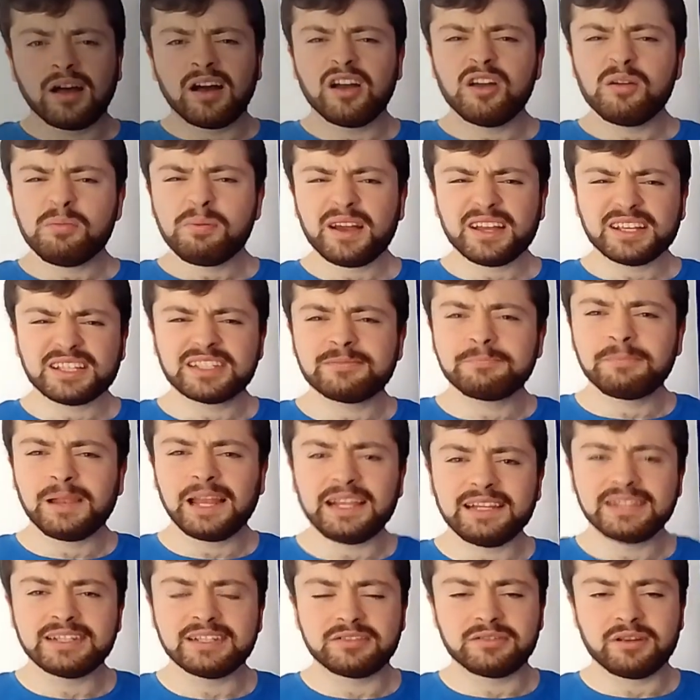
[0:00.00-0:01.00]
I hope I
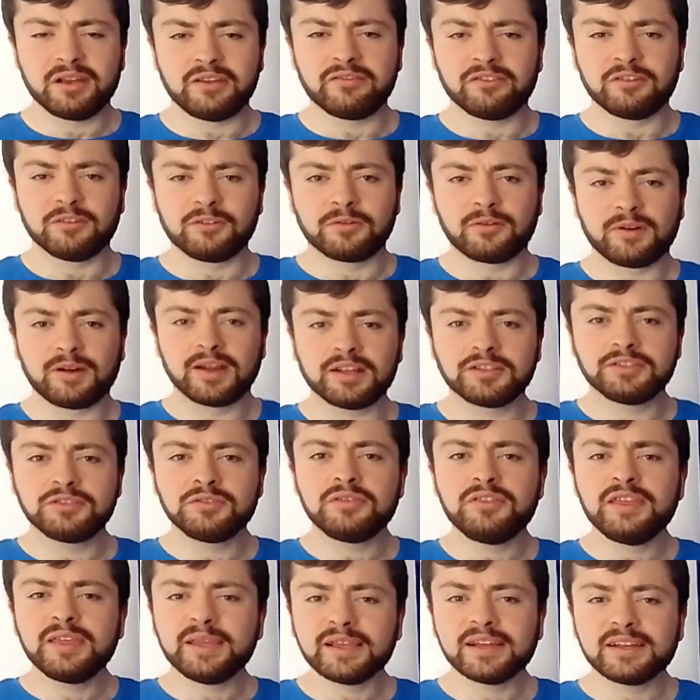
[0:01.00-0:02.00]
explained it to everyone alright.
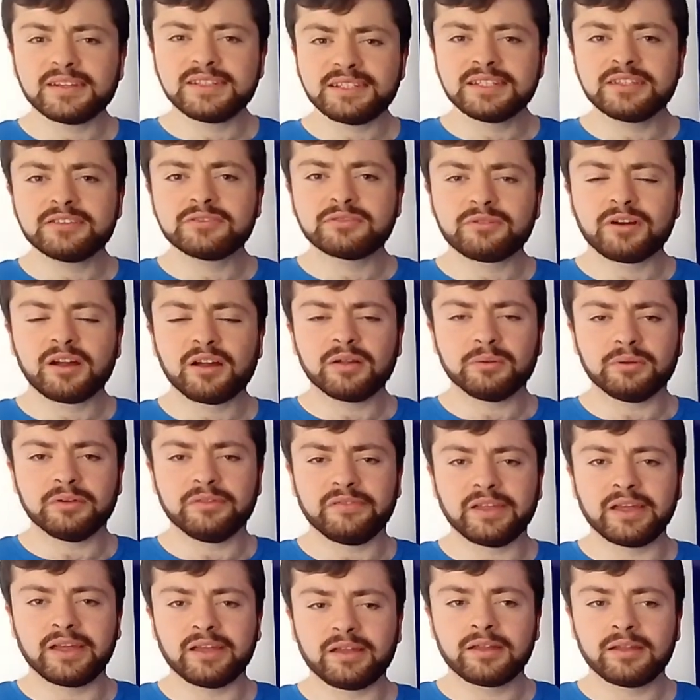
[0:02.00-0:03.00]
Do you think I did alright
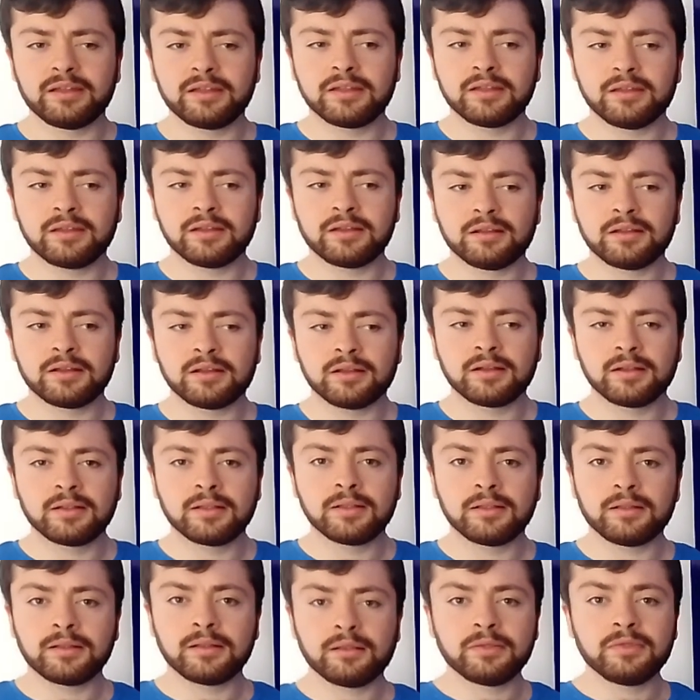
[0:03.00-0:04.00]
with it?
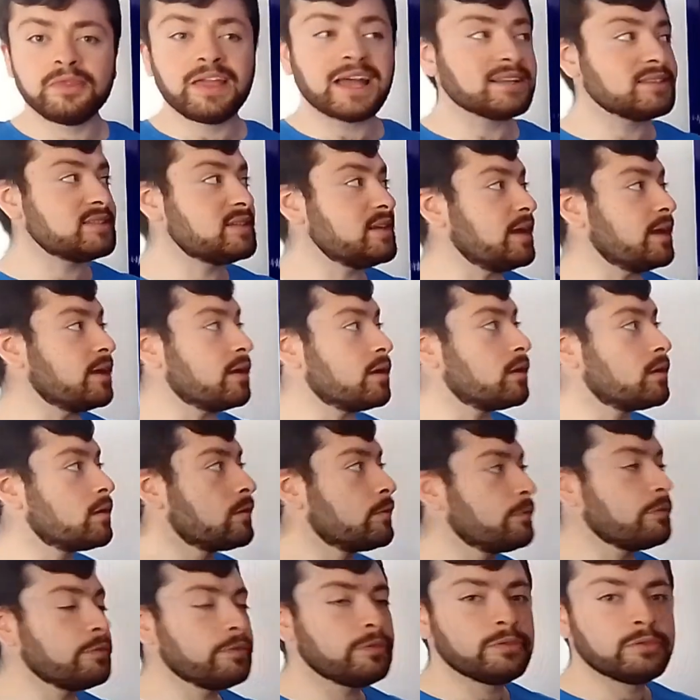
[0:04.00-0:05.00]
That's it.
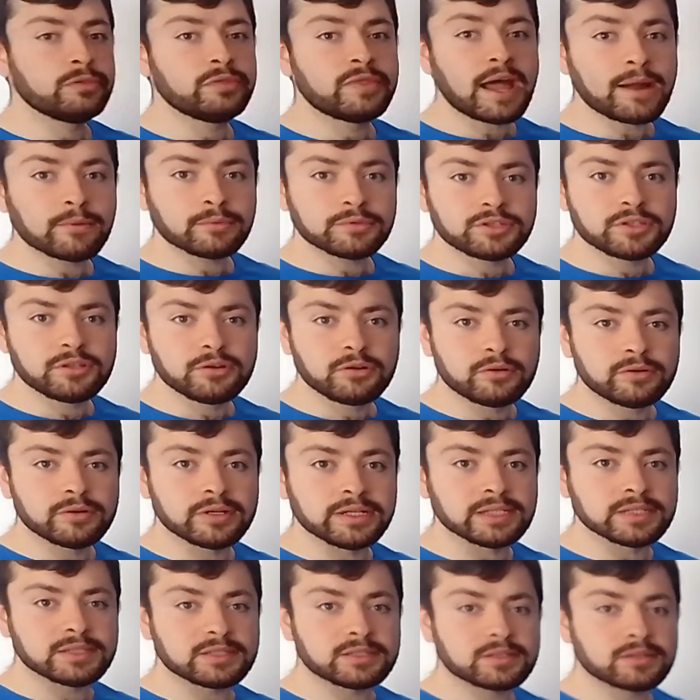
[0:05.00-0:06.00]
That was the
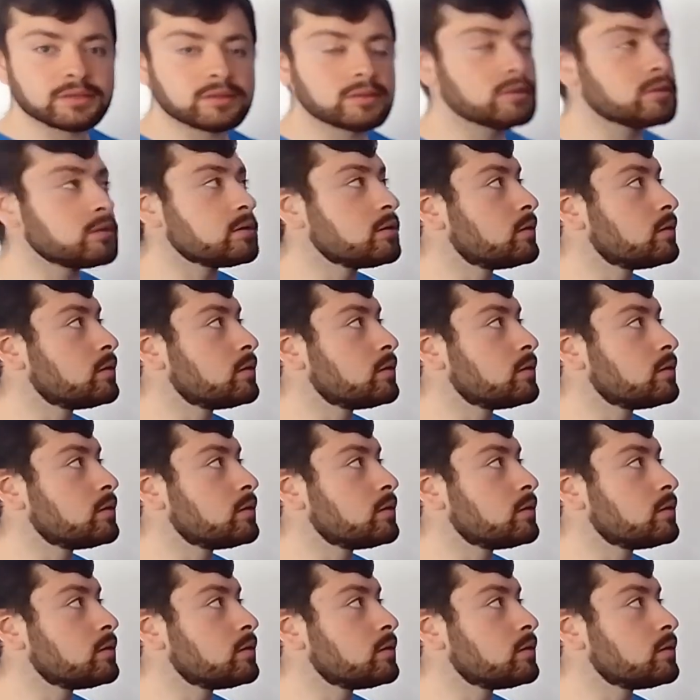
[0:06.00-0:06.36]
noise.